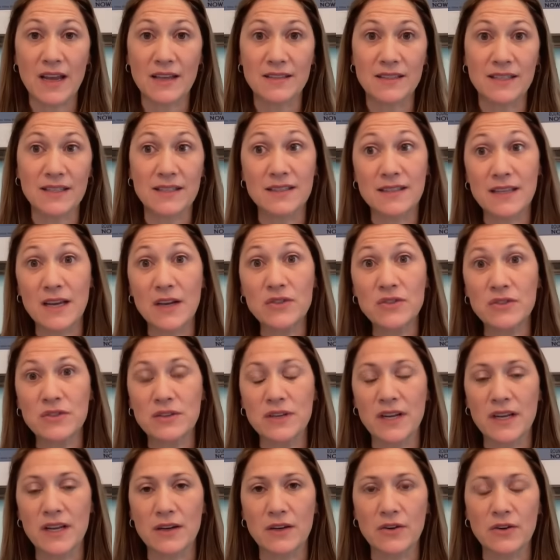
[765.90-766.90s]
as in South
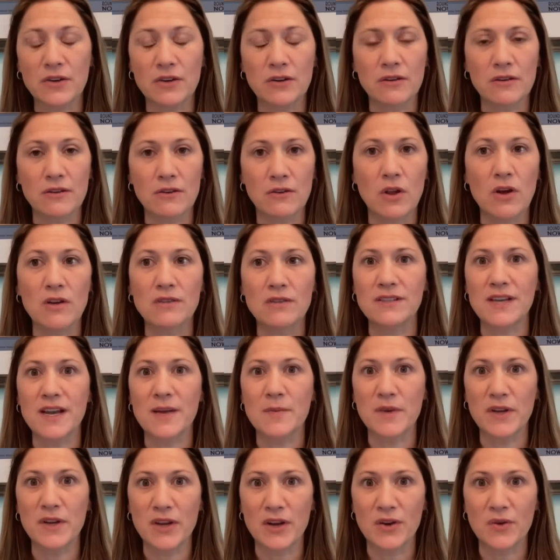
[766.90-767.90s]
Sudan, occurred a long
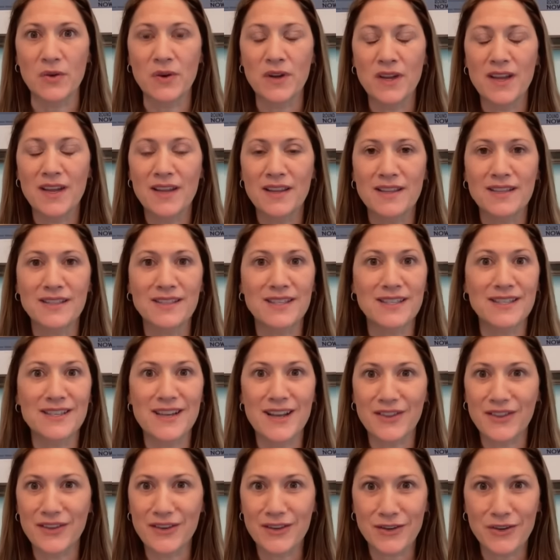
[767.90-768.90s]
time ago. This is
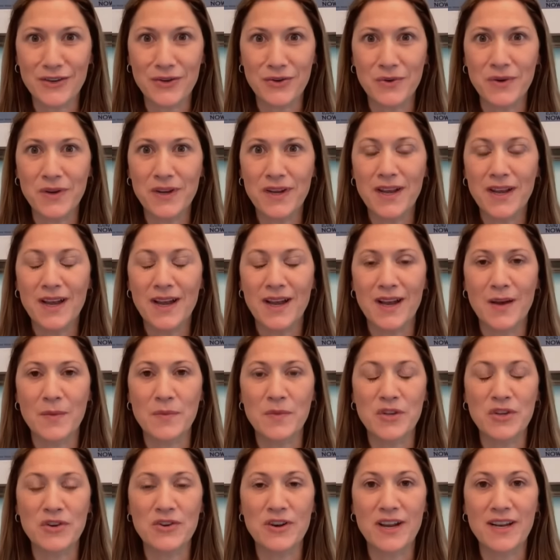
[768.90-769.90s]
nothing new.
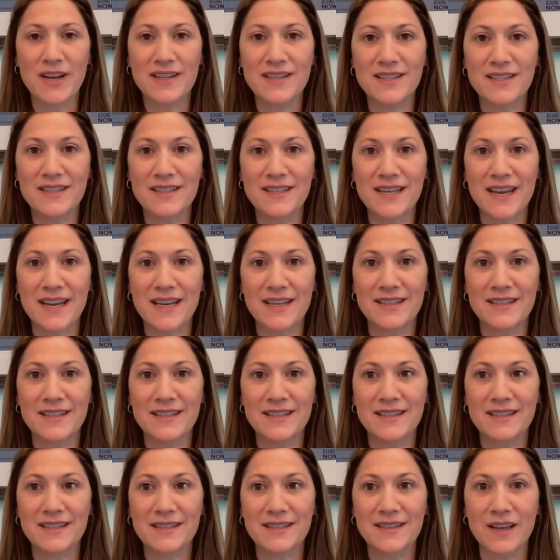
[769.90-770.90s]
The United
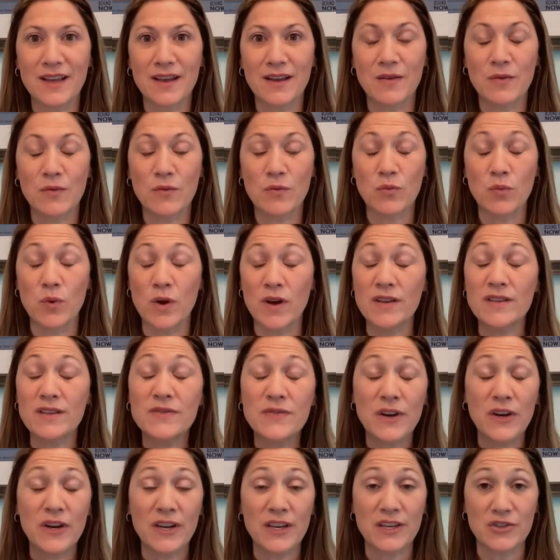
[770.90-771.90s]
States
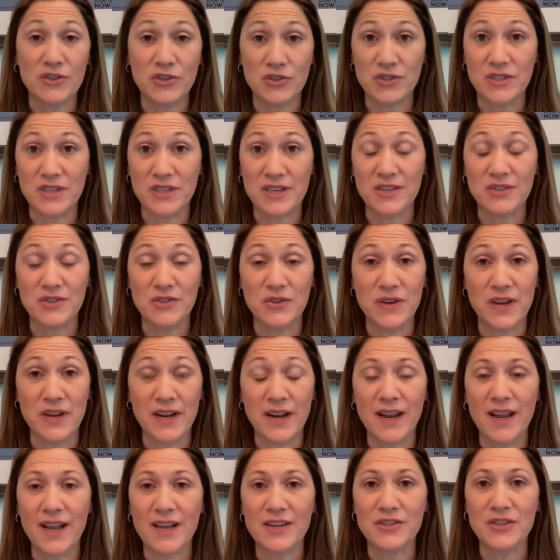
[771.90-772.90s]
was very interested in
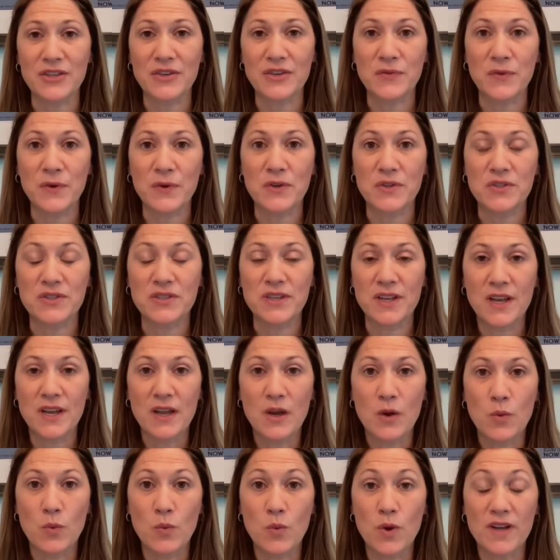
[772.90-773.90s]
Sudan. I actually first
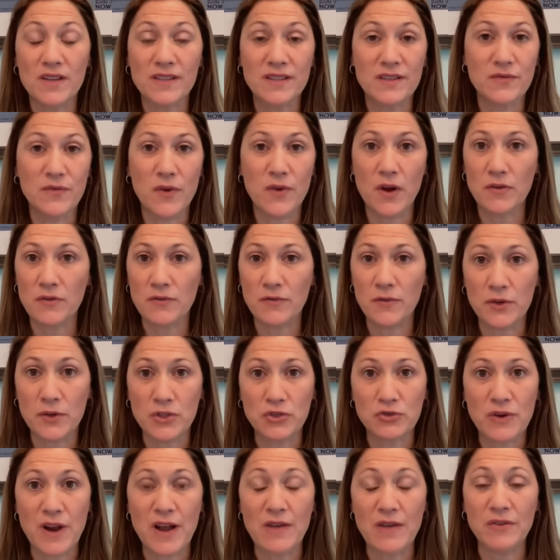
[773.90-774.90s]
was involved and
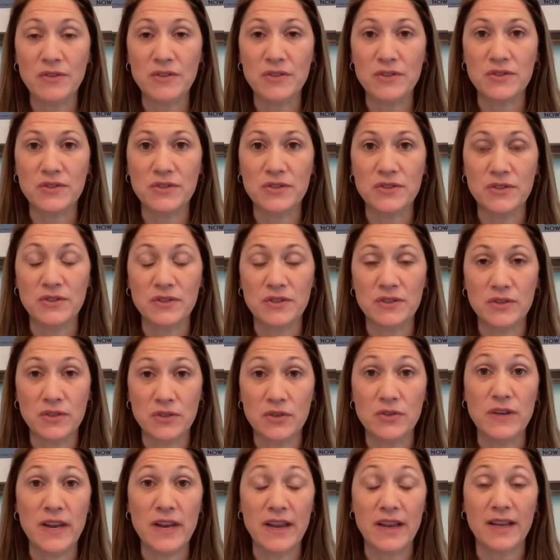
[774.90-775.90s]
first traveled to
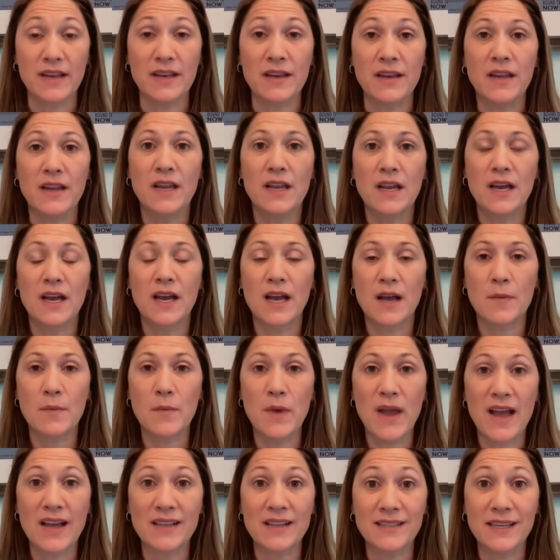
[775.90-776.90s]
Sudan
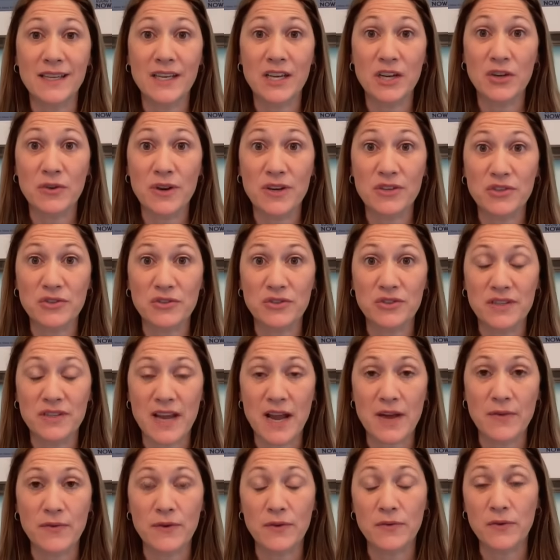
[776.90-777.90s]
as a congressional
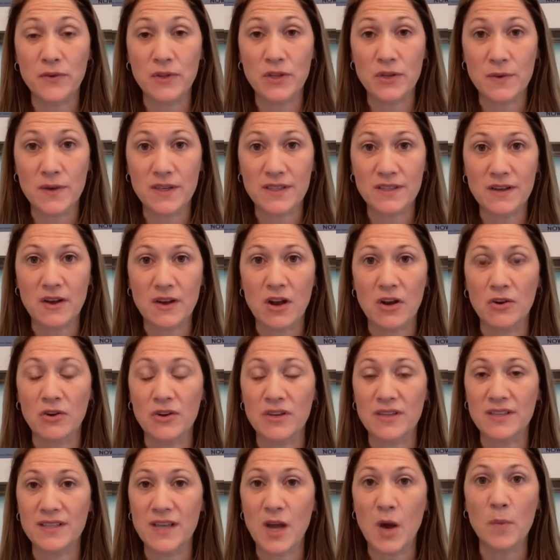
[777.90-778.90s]
staffer for the U.S.
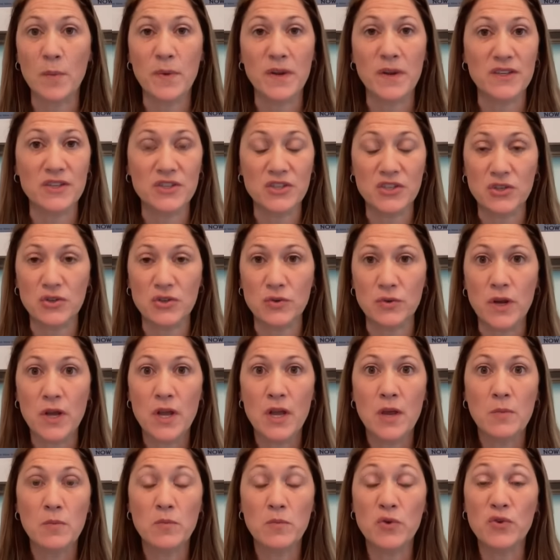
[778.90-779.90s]
Congress, helping to
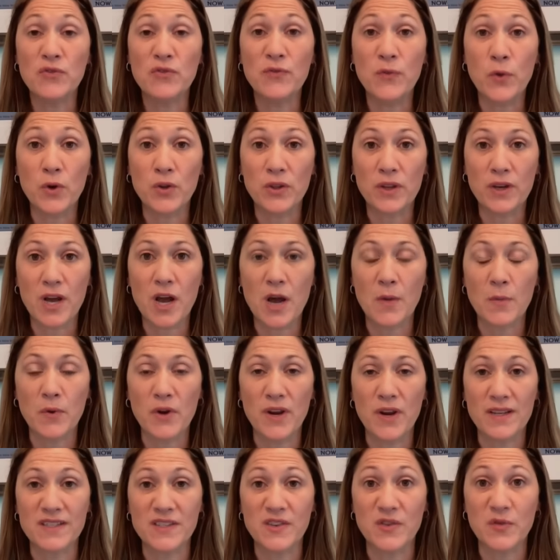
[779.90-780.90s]
move forward the
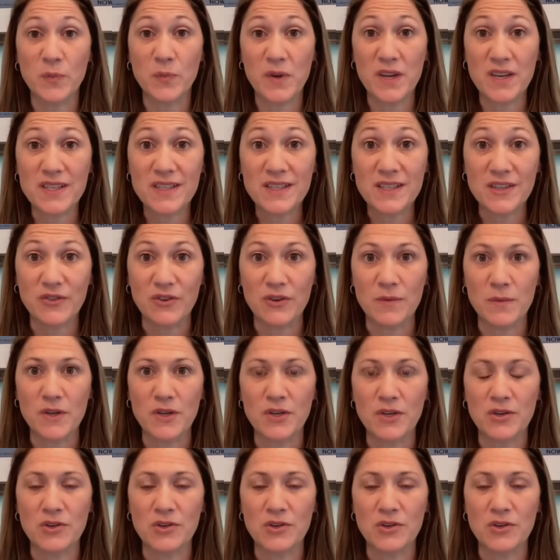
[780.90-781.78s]
comprehensive peace agreement